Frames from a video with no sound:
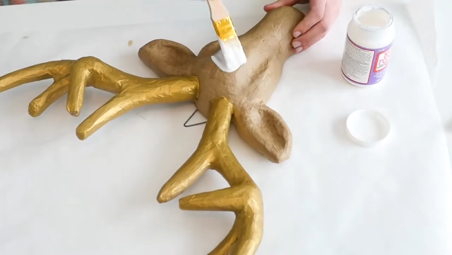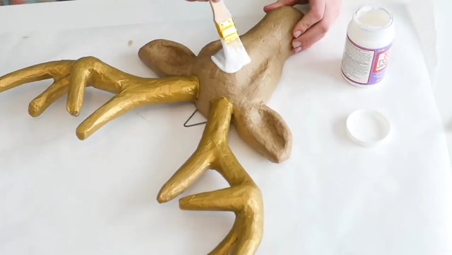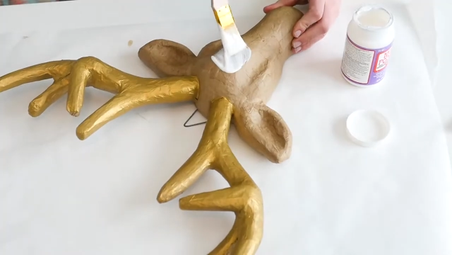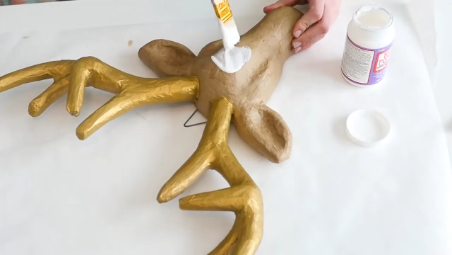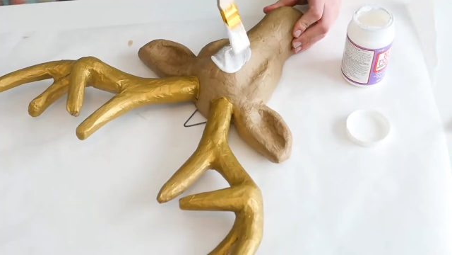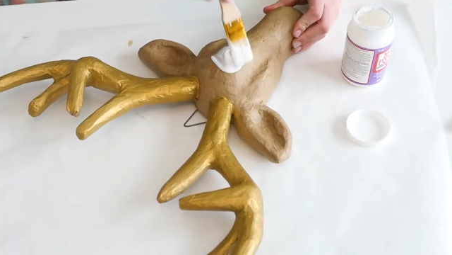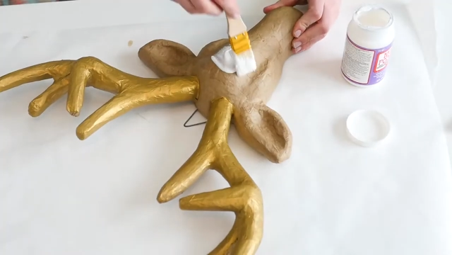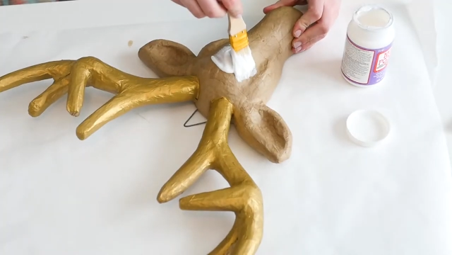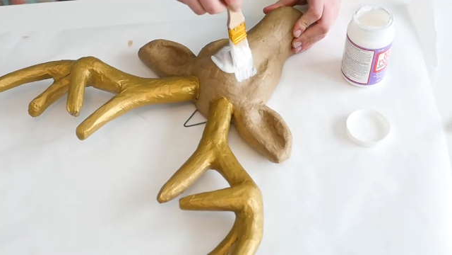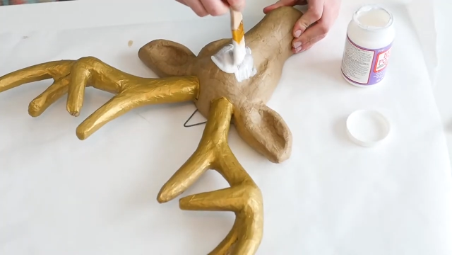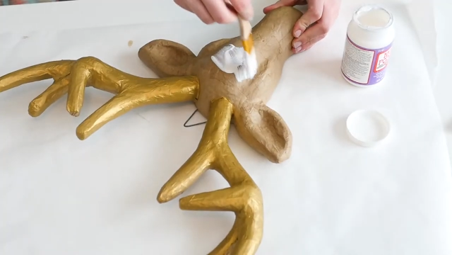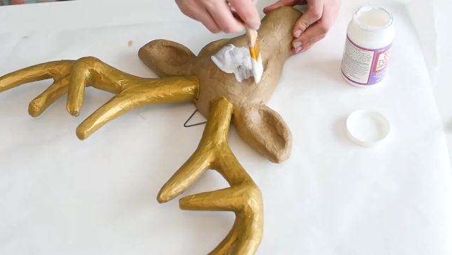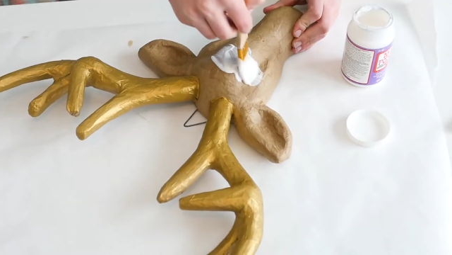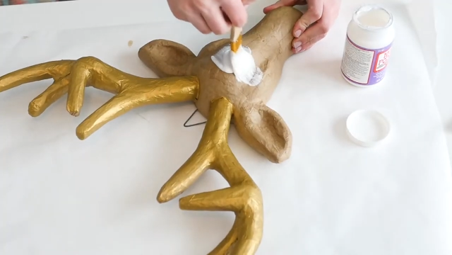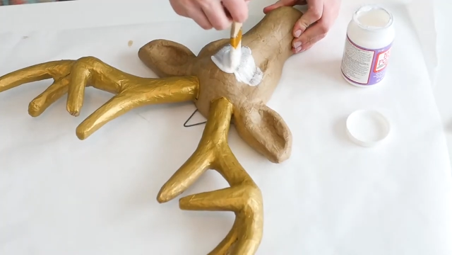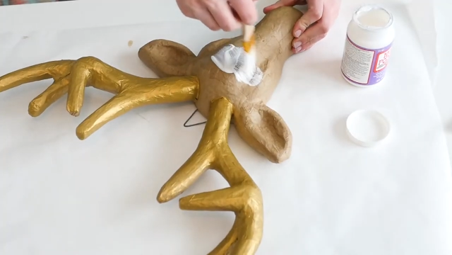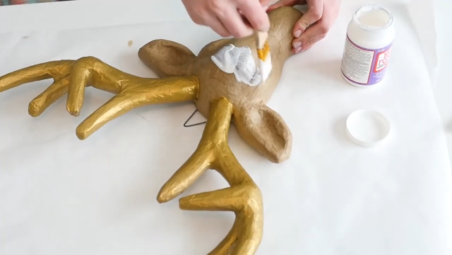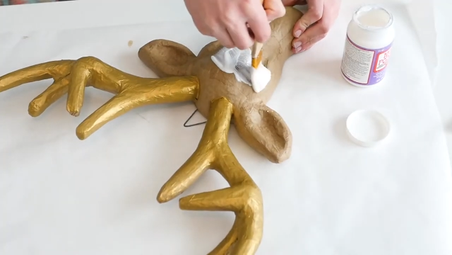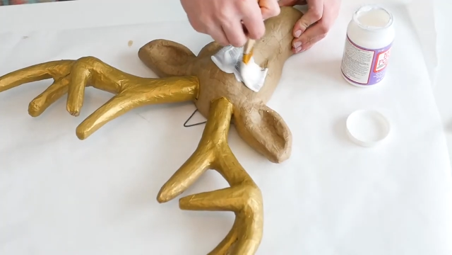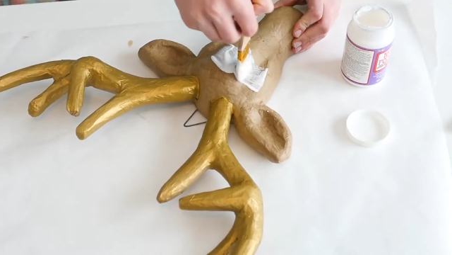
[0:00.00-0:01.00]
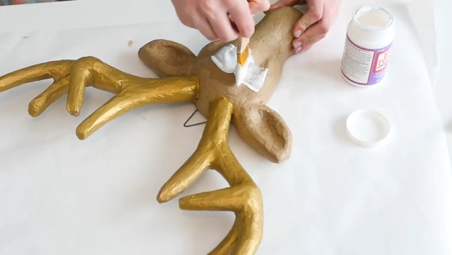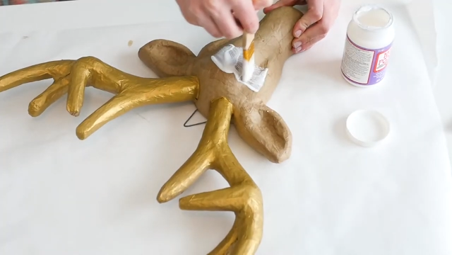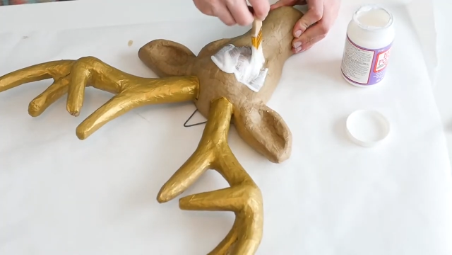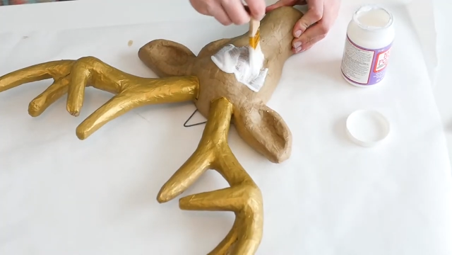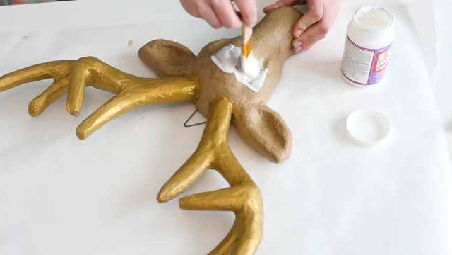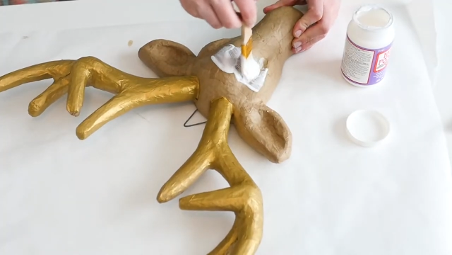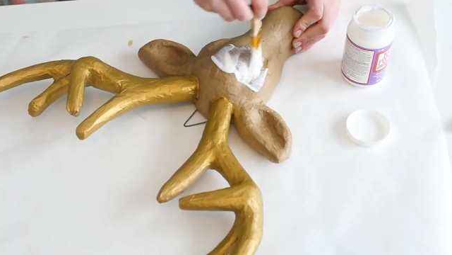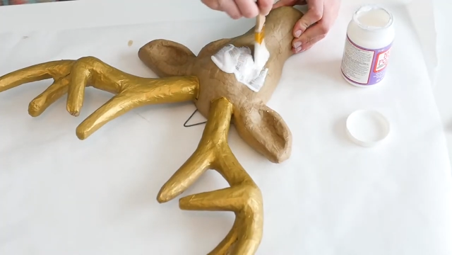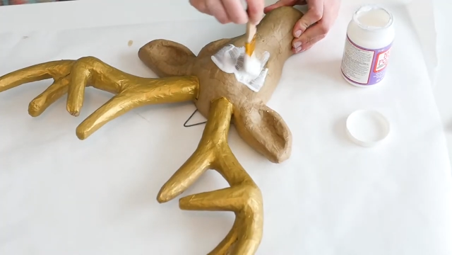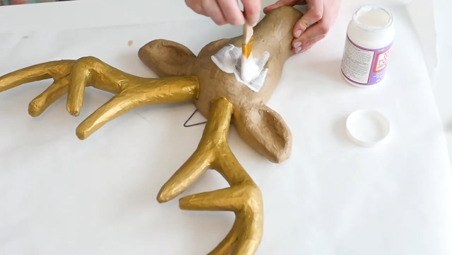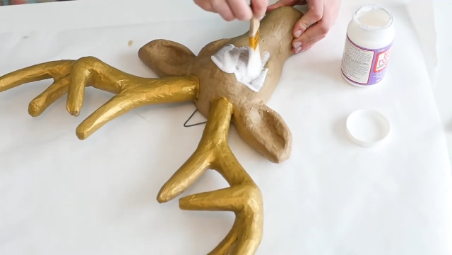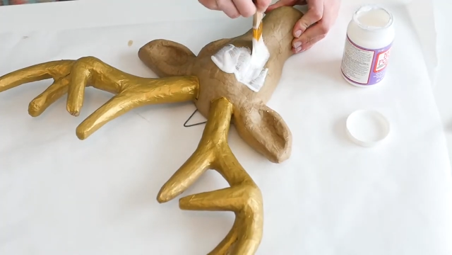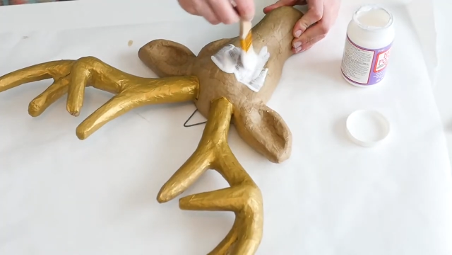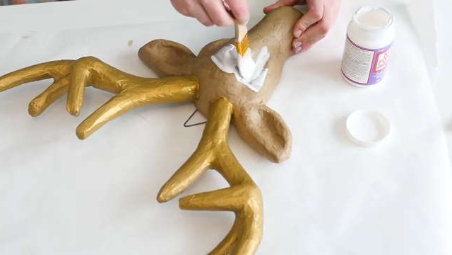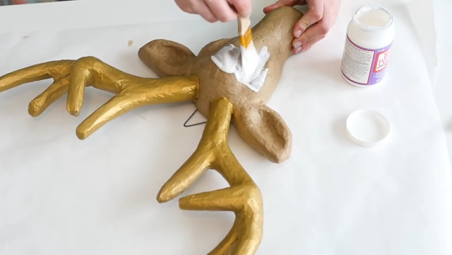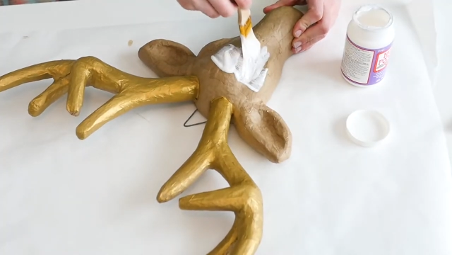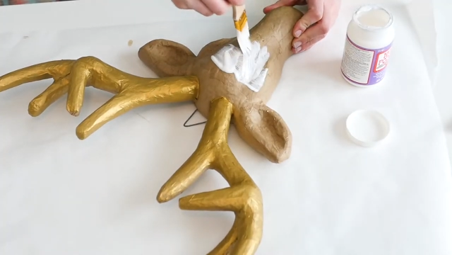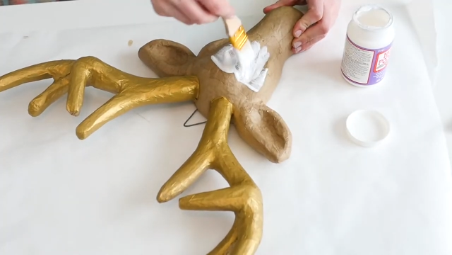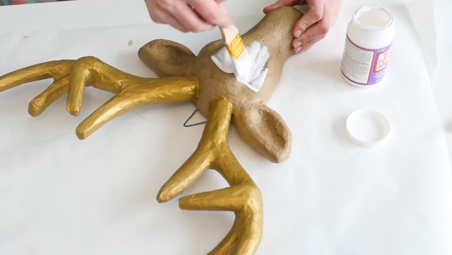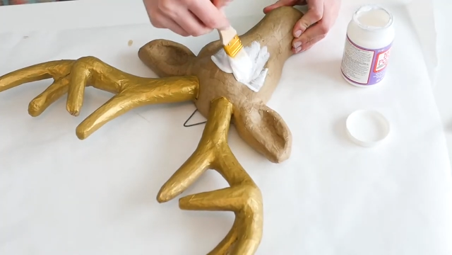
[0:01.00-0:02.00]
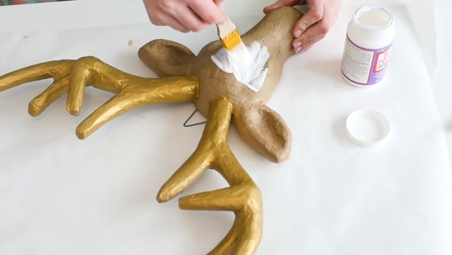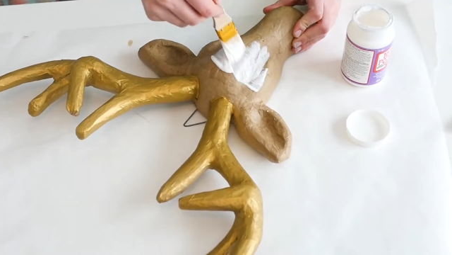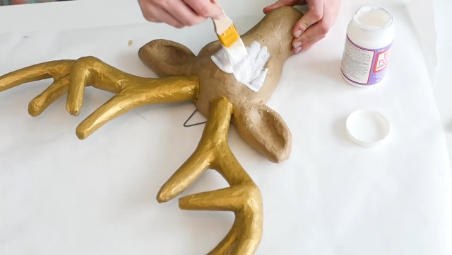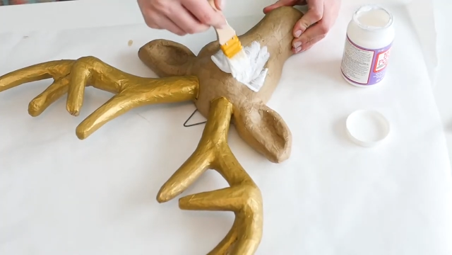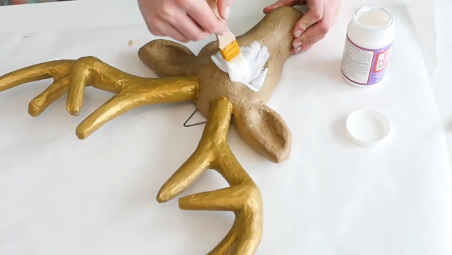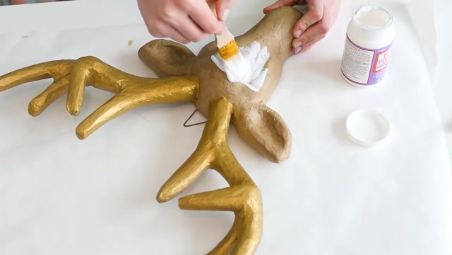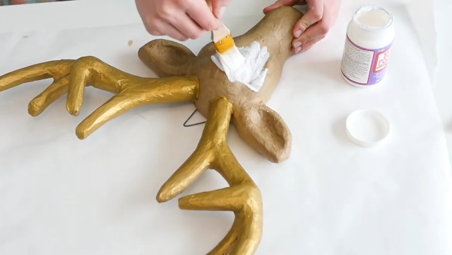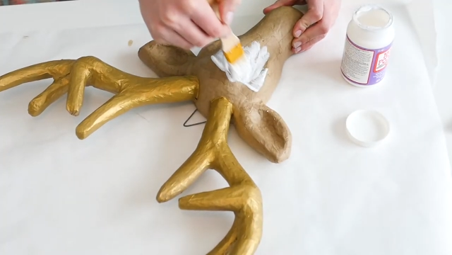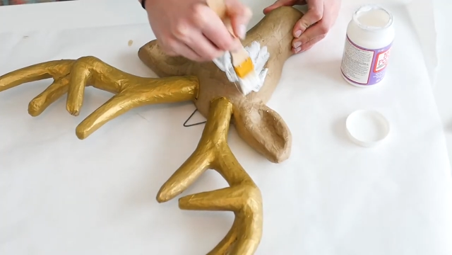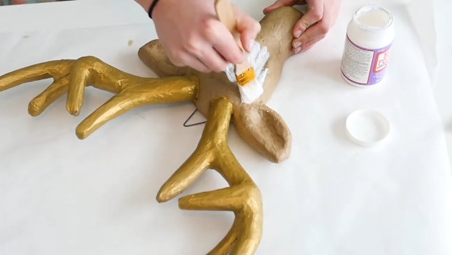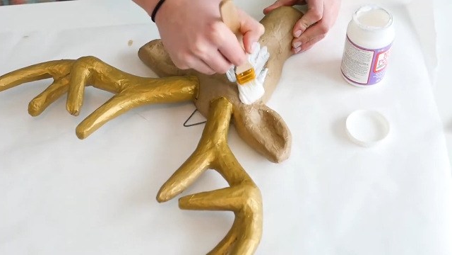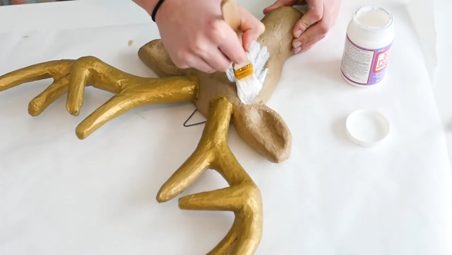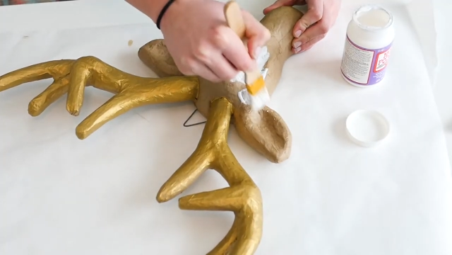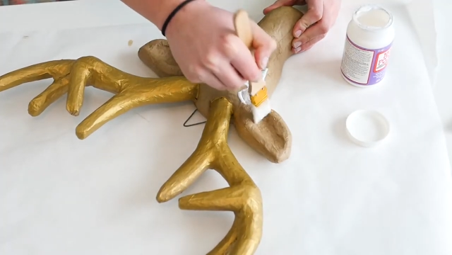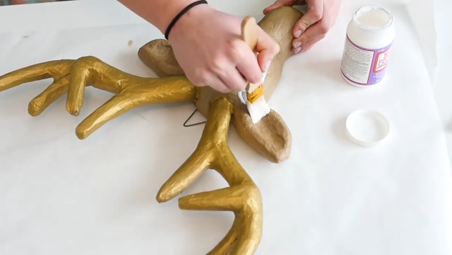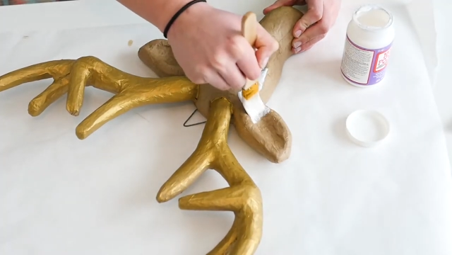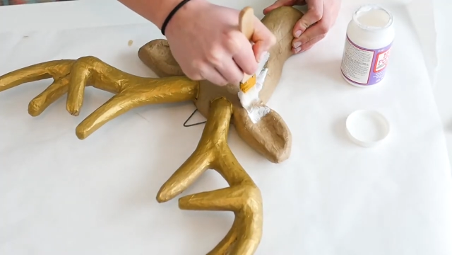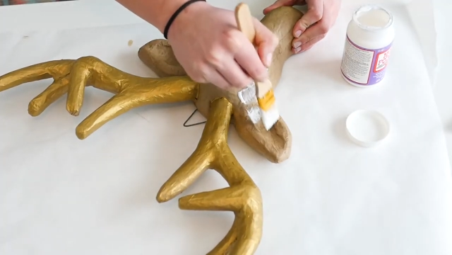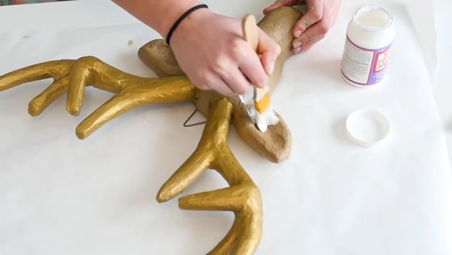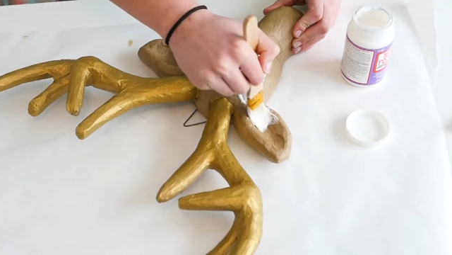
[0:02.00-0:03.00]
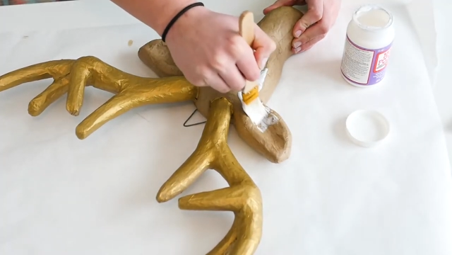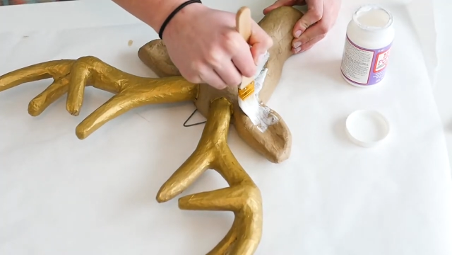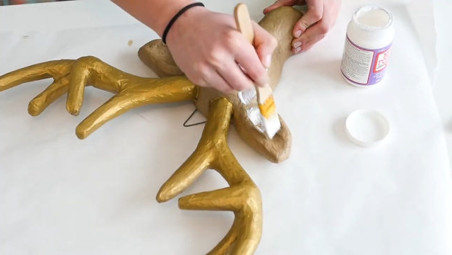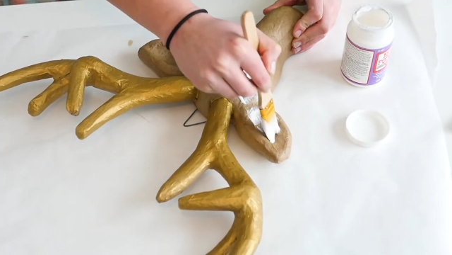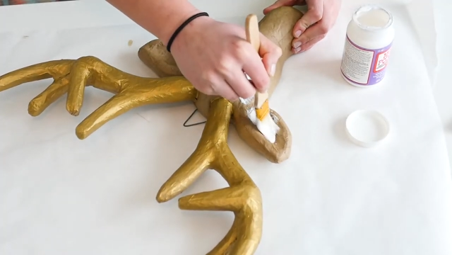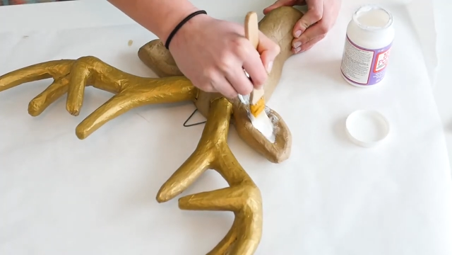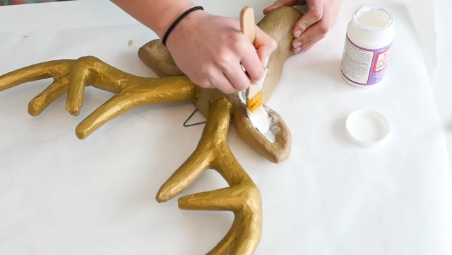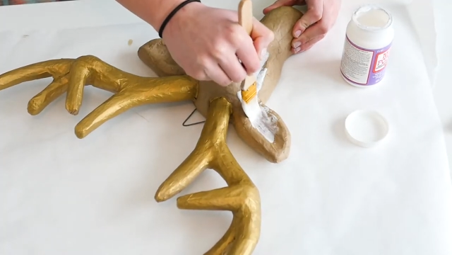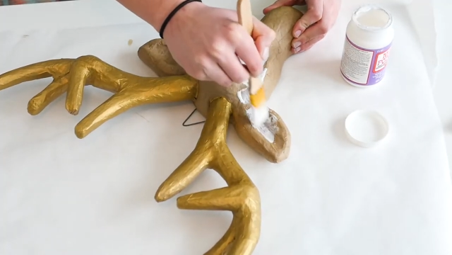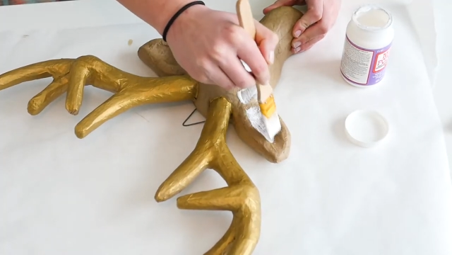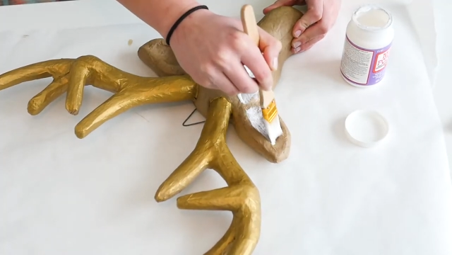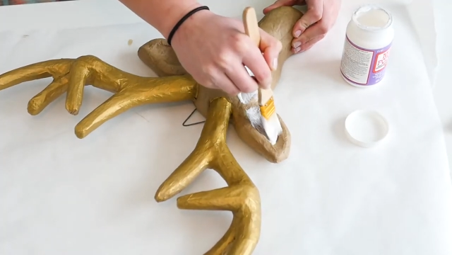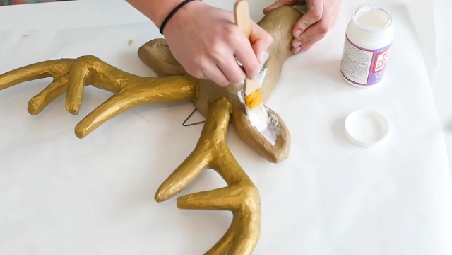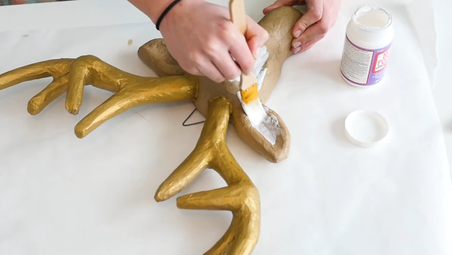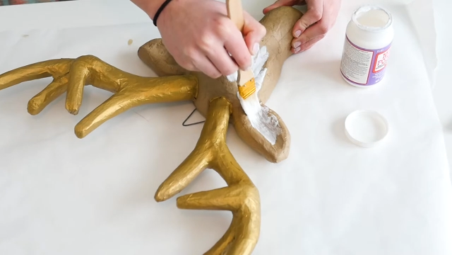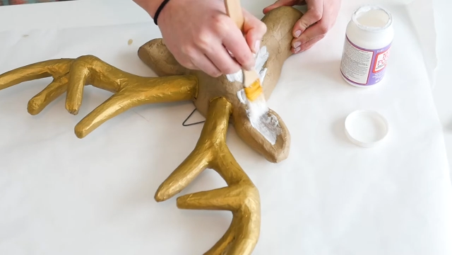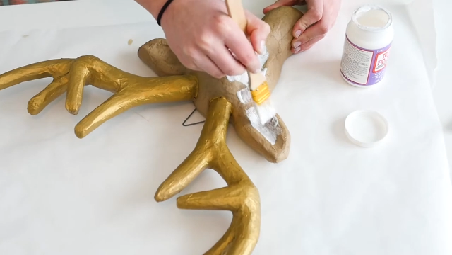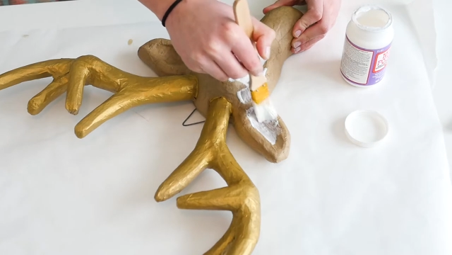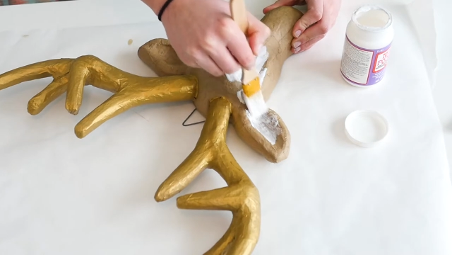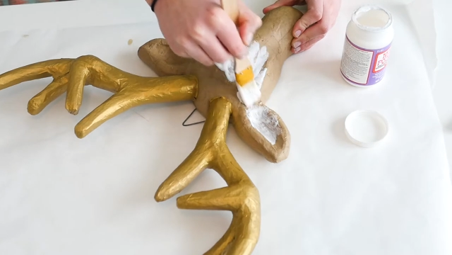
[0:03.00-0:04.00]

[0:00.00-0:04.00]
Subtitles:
(no speaker visible)